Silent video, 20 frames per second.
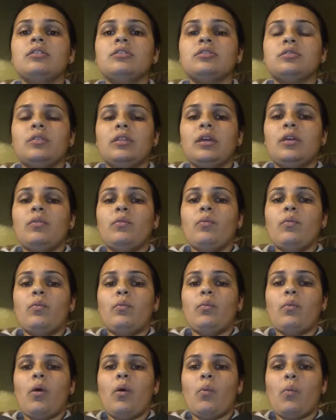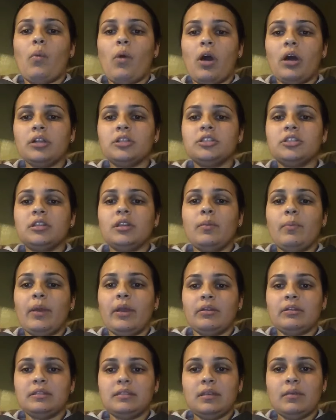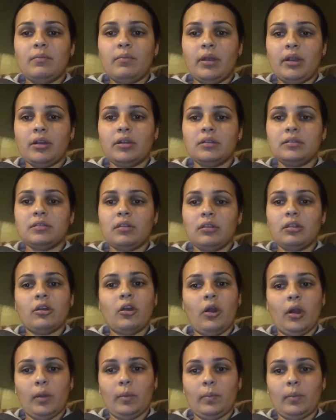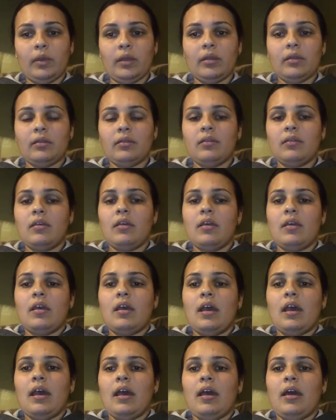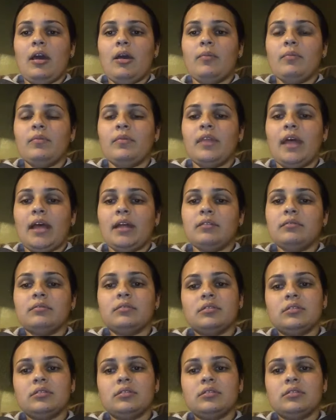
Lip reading: So they watched the Berenstain Bears on the carpet. That